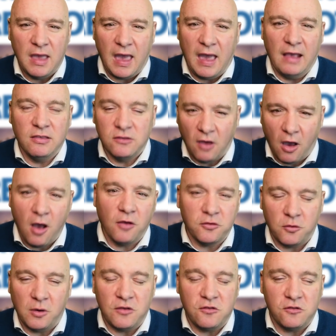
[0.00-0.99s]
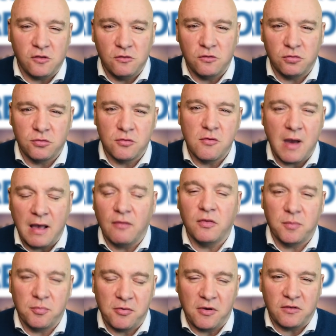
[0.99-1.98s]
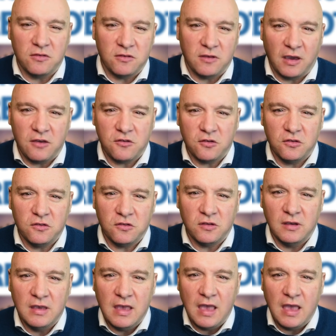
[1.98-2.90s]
and to ask questions throughout the presentations.